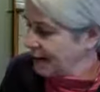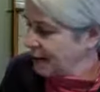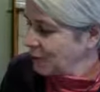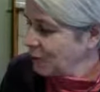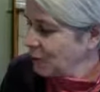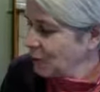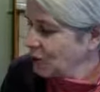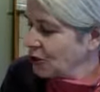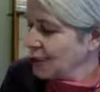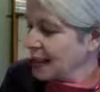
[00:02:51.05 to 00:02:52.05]
But she
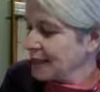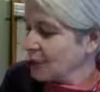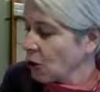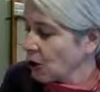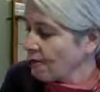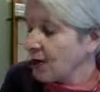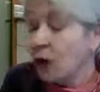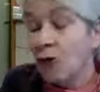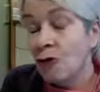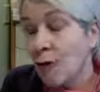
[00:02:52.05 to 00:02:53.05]
posted,
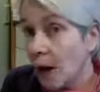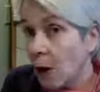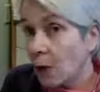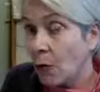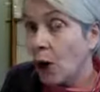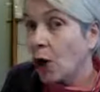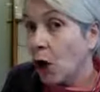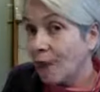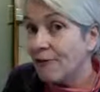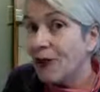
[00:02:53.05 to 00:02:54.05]
are
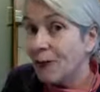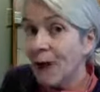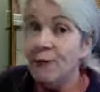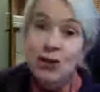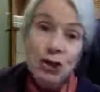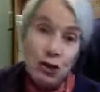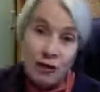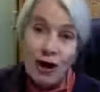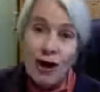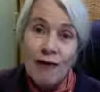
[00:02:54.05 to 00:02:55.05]
coffee grounds
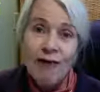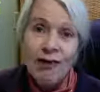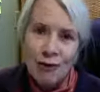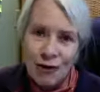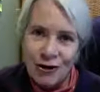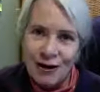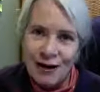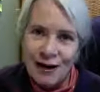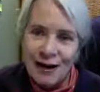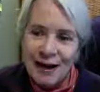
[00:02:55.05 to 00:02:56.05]
good for your
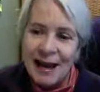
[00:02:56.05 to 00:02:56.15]
garden?